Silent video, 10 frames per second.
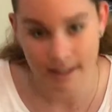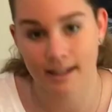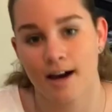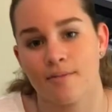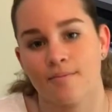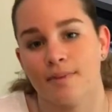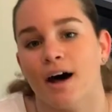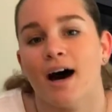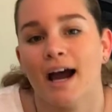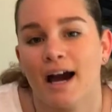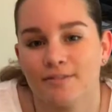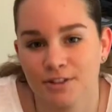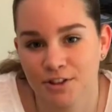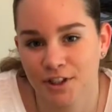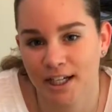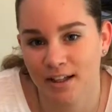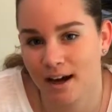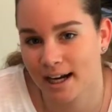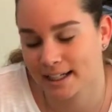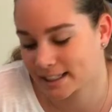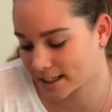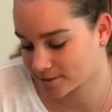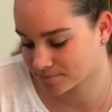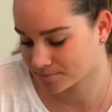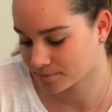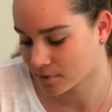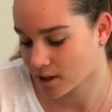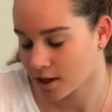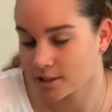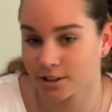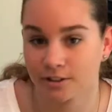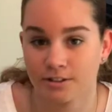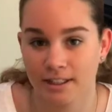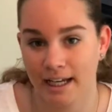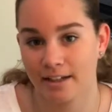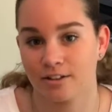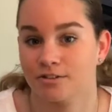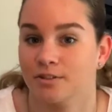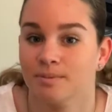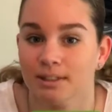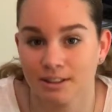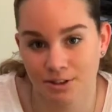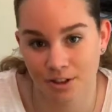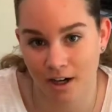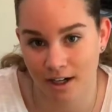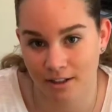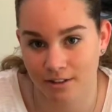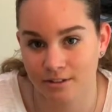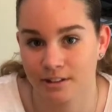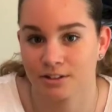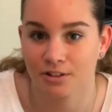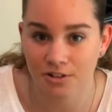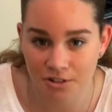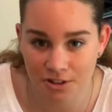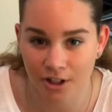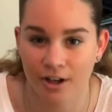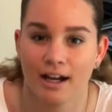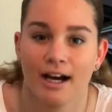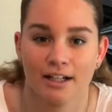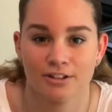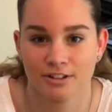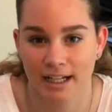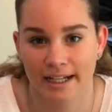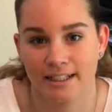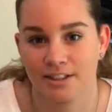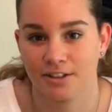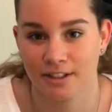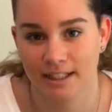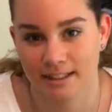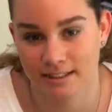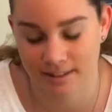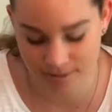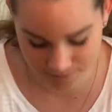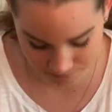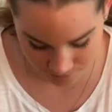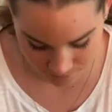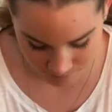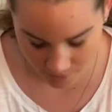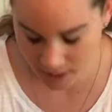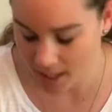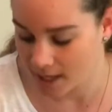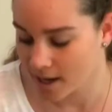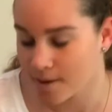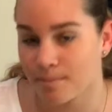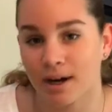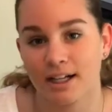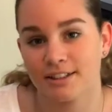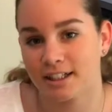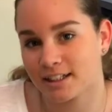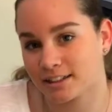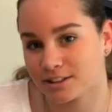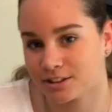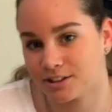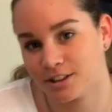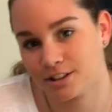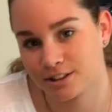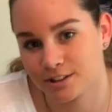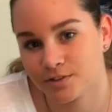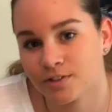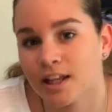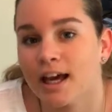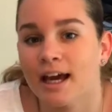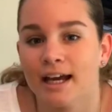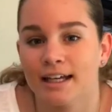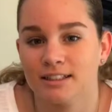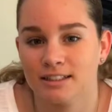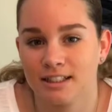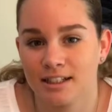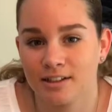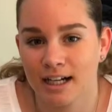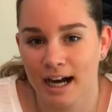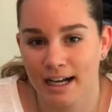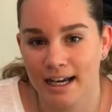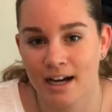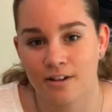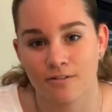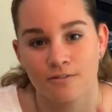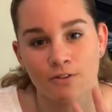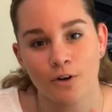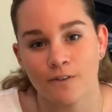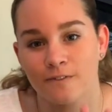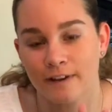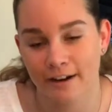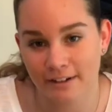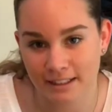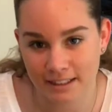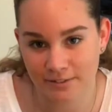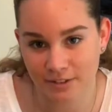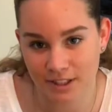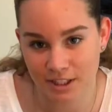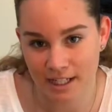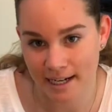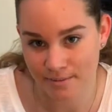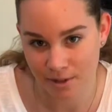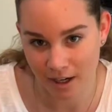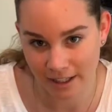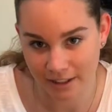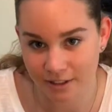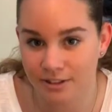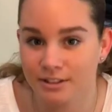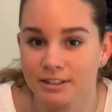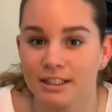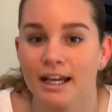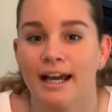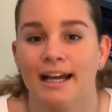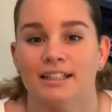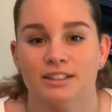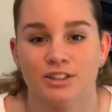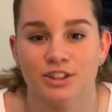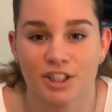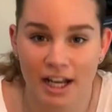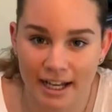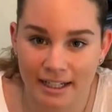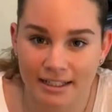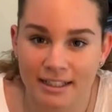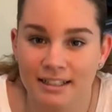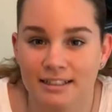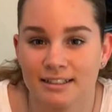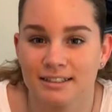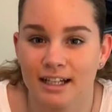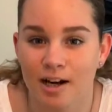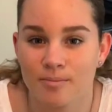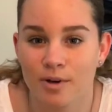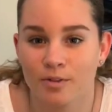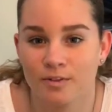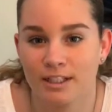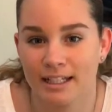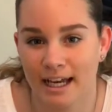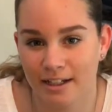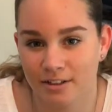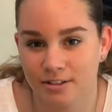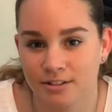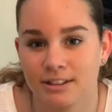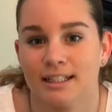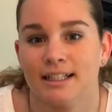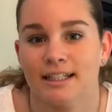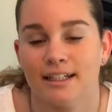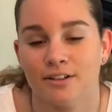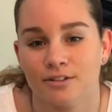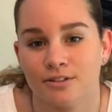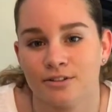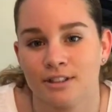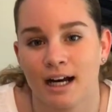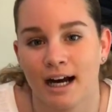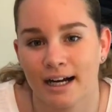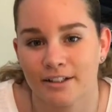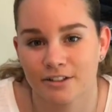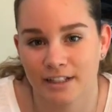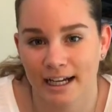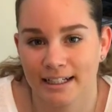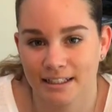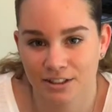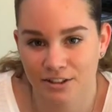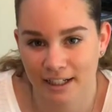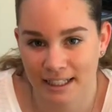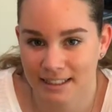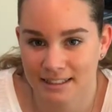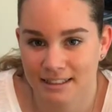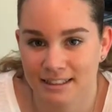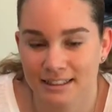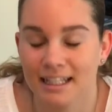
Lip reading: Yep, I have a straight line again. So all the angles from this triangle is also 180 degrees. My challenge to you is to cut out four very different shaped triangles and to check the sum of the angles equals 180 degrees.